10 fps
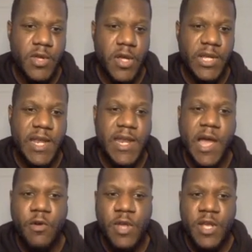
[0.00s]
Okay,
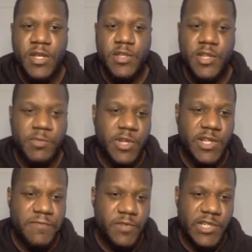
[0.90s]
now, just
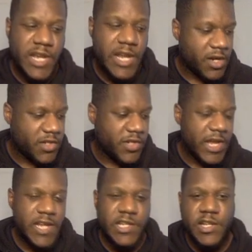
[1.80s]
because everyone's saying one hundred
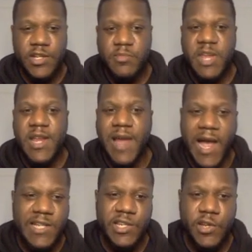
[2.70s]
X, it doesn't mean it
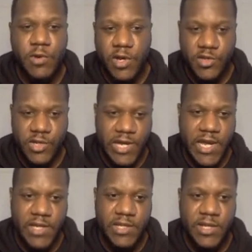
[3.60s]
has to do one hundred
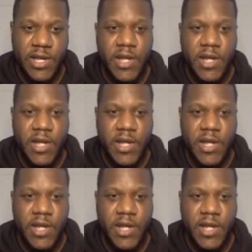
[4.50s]
X.